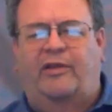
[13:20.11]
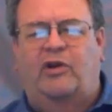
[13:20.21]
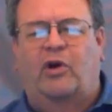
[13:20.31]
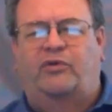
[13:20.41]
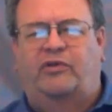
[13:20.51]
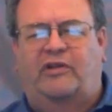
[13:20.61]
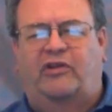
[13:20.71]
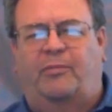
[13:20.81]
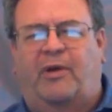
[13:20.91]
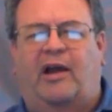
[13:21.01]
notes in
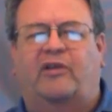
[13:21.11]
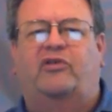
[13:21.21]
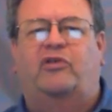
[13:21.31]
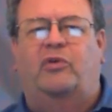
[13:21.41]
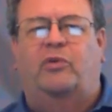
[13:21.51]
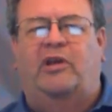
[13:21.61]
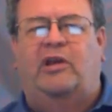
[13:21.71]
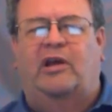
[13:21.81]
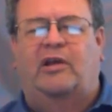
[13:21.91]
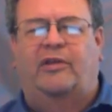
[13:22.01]
this box to
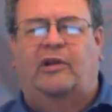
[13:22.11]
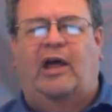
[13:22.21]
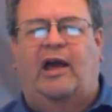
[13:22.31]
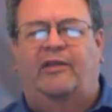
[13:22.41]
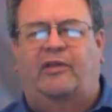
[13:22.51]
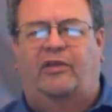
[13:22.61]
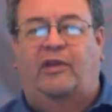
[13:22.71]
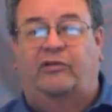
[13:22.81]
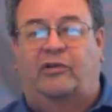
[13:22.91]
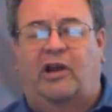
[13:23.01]
the line that the
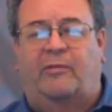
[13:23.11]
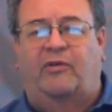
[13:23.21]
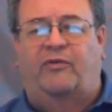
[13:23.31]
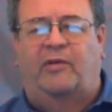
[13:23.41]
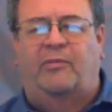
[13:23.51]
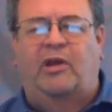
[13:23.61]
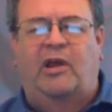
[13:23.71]
things are coming from.